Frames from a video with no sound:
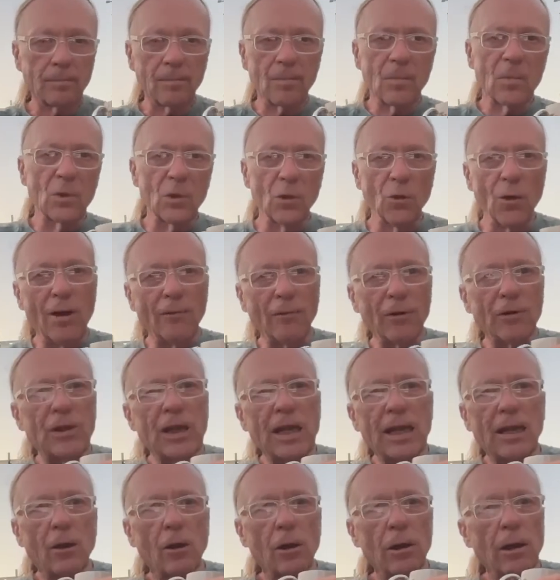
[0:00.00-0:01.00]
Do
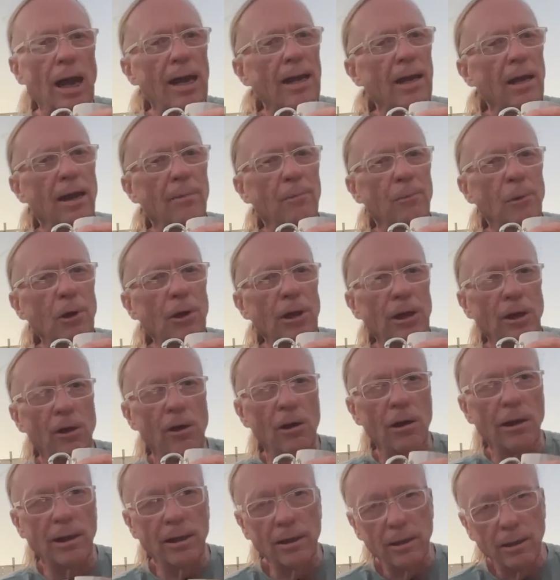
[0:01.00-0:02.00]
everything early. I get up really
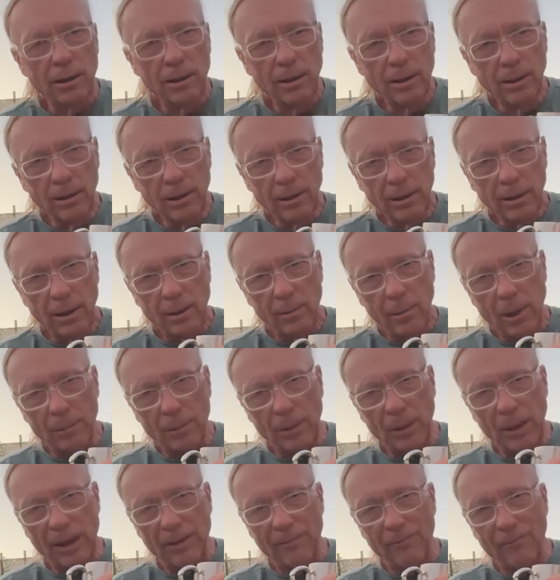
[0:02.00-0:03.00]
early. I'm up
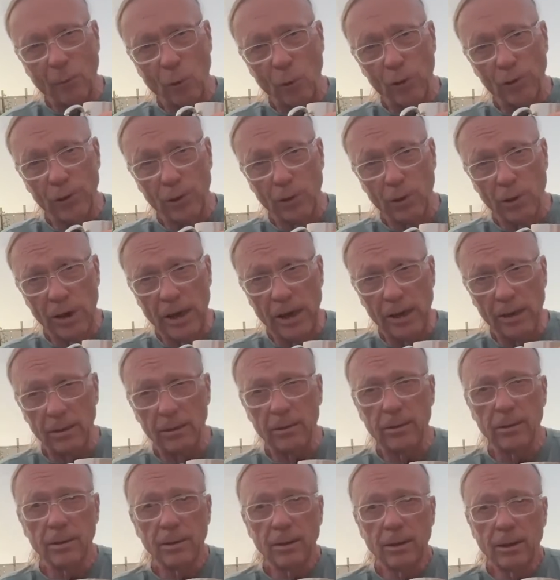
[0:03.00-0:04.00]
at like 4:30,
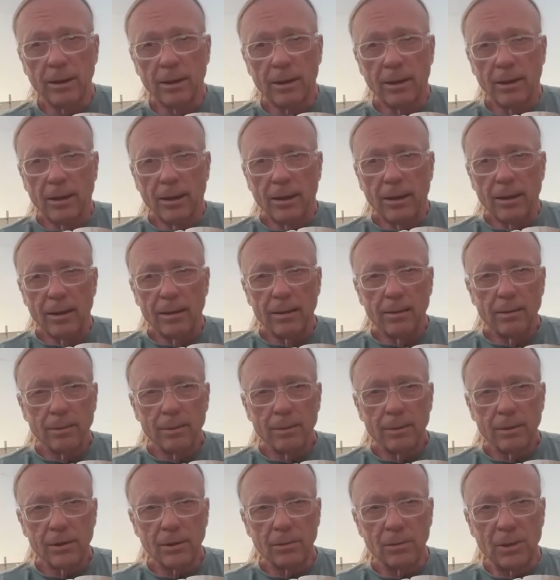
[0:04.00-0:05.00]

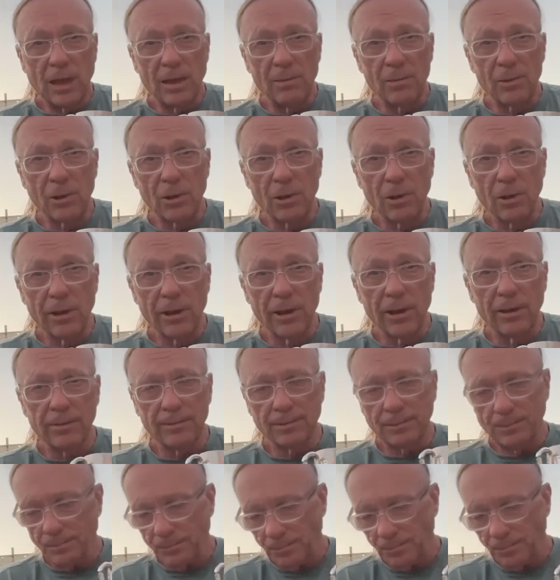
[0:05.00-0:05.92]
sometimes earlier.